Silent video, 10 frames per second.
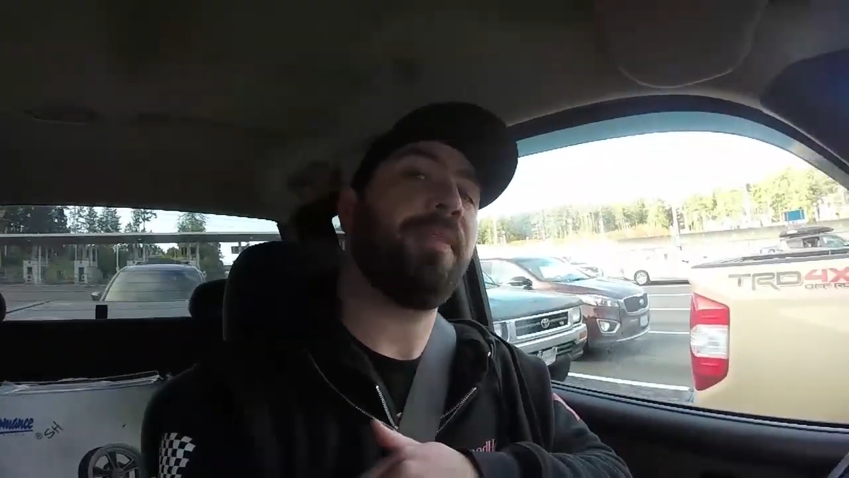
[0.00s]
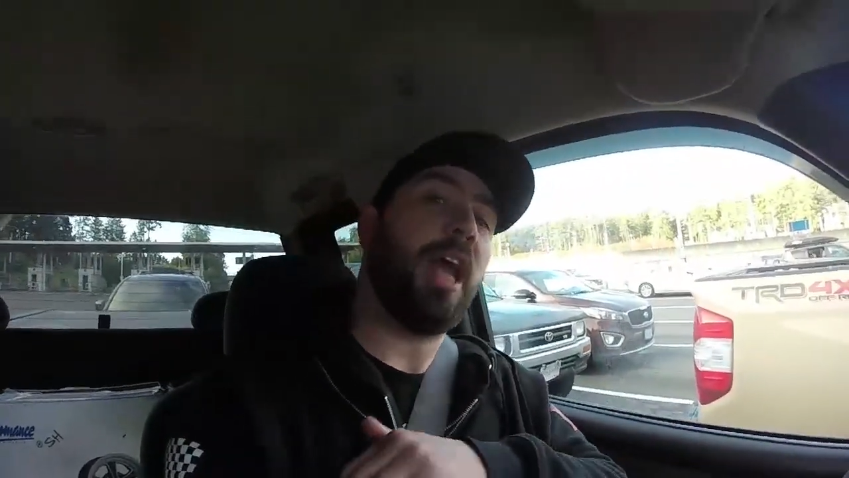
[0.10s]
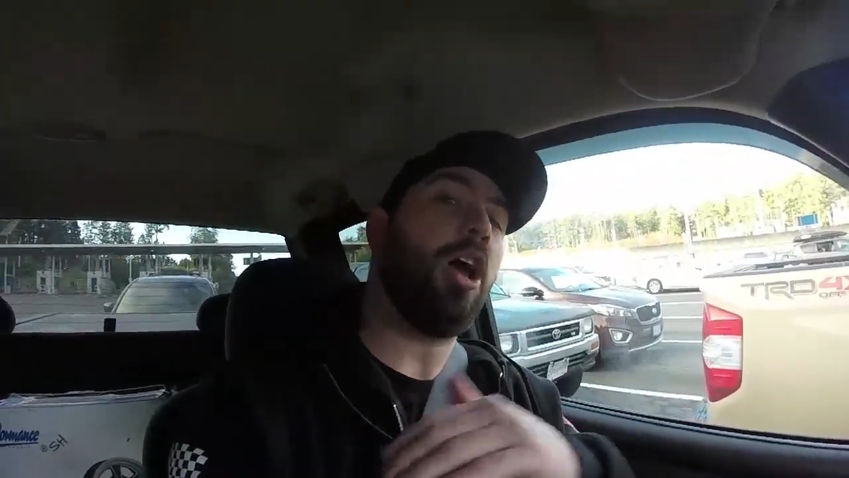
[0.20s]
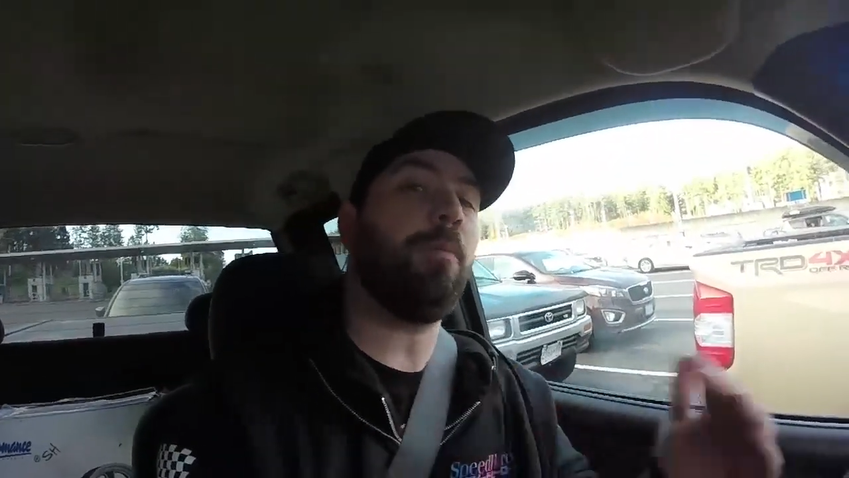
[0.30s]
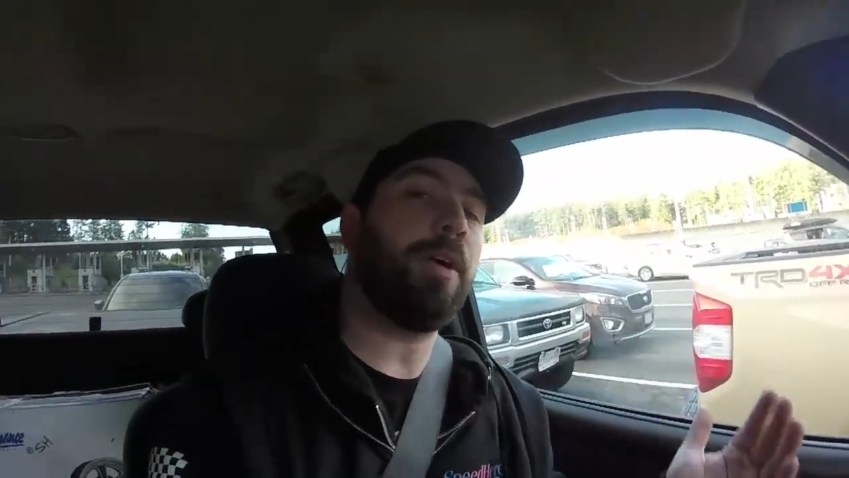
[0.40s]

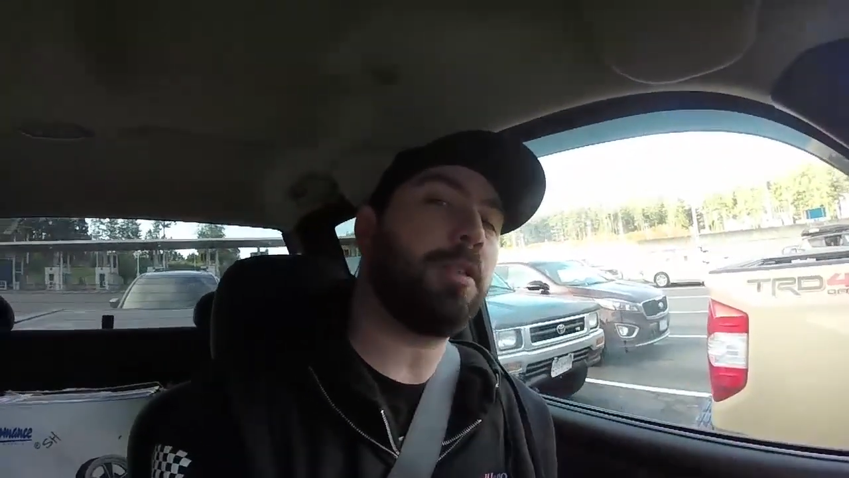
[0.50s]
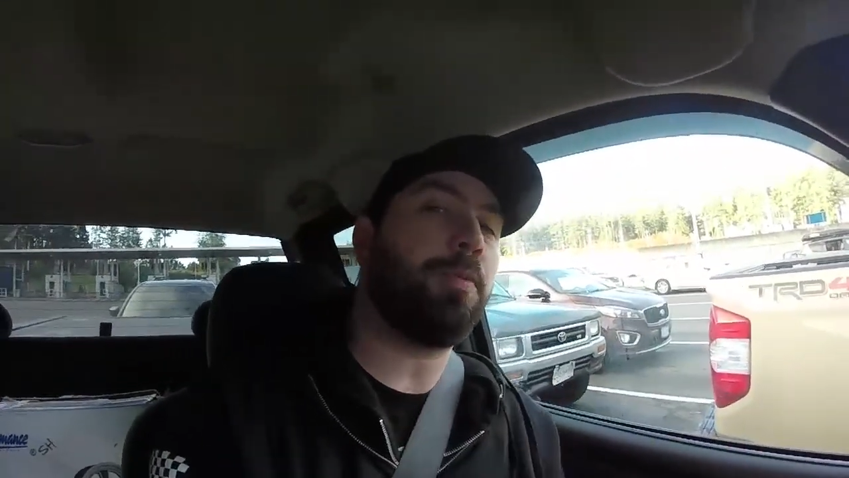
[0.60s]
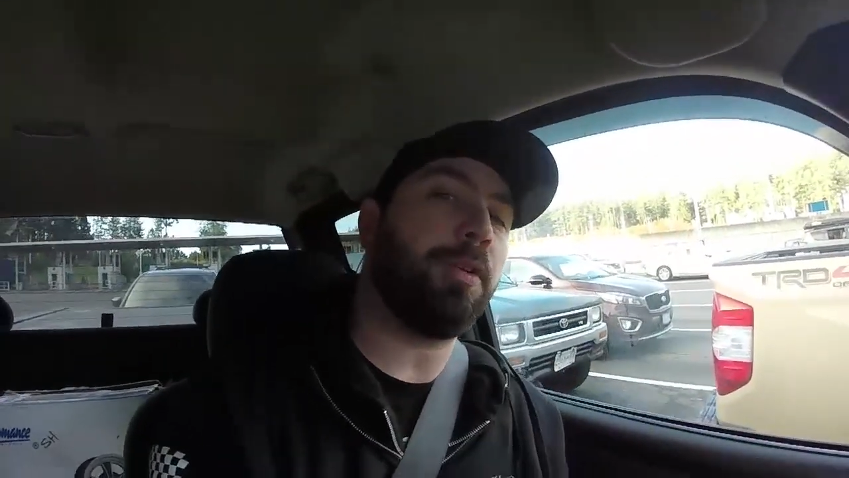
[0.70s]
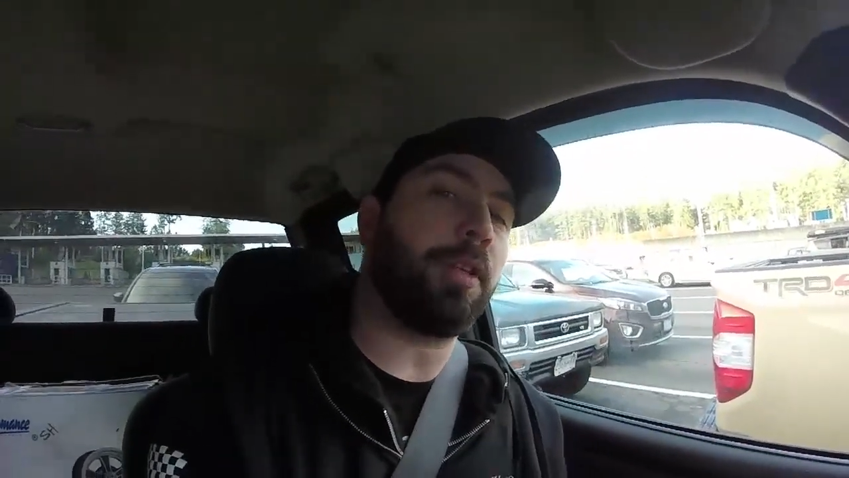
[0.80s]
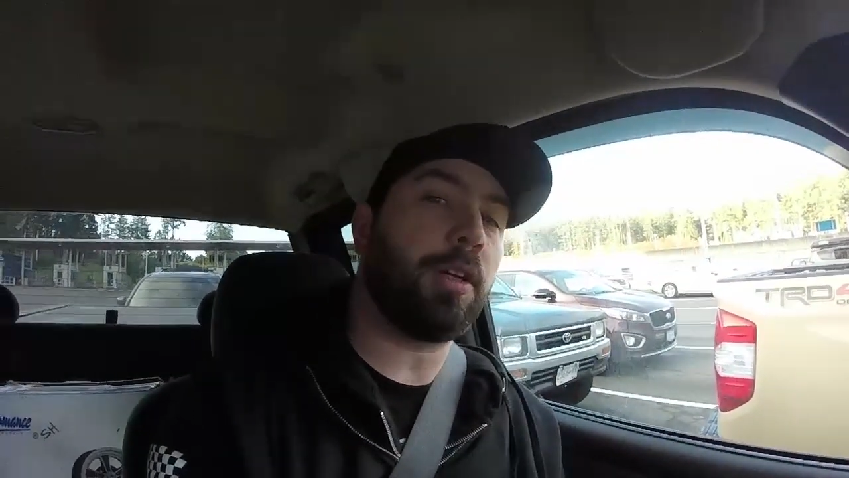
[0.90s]
help us
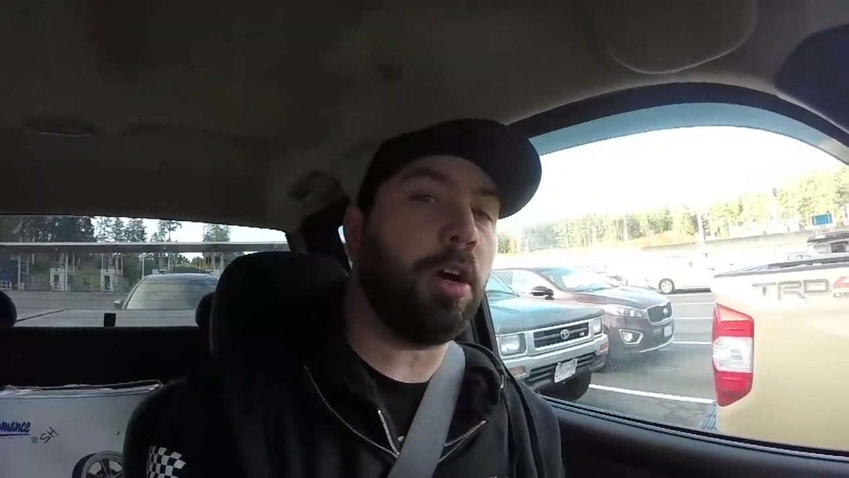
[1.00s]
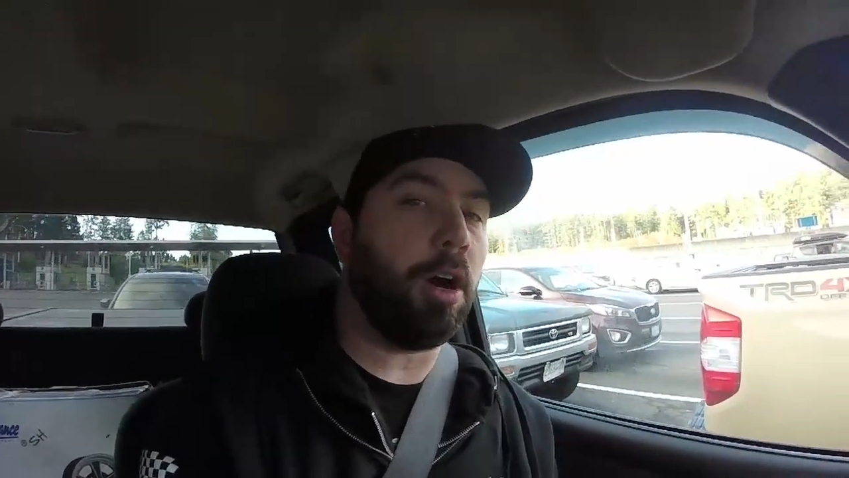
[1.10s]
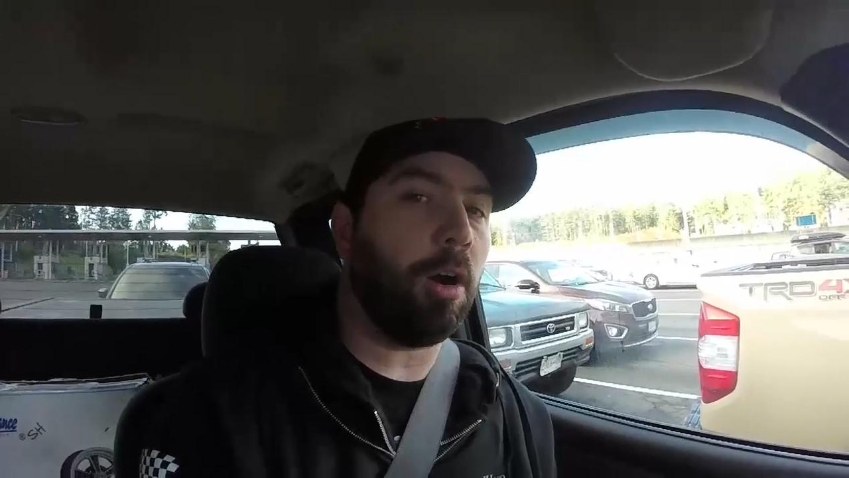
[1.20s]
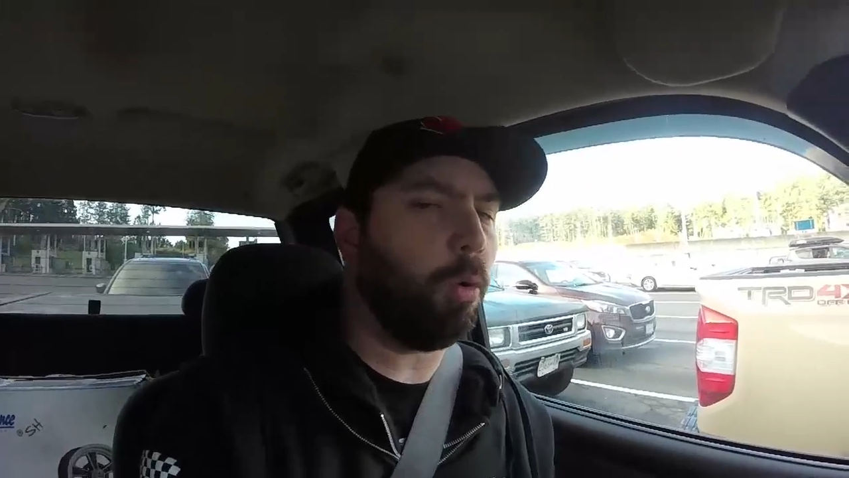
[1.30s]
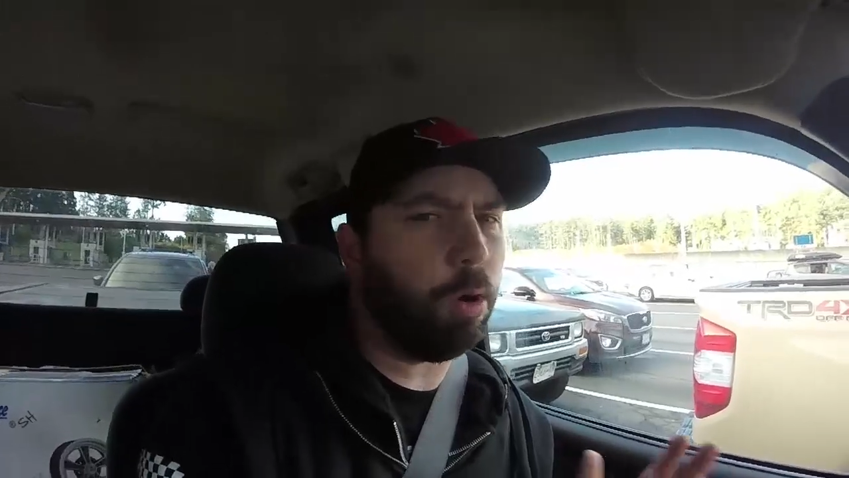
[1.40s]
build the car?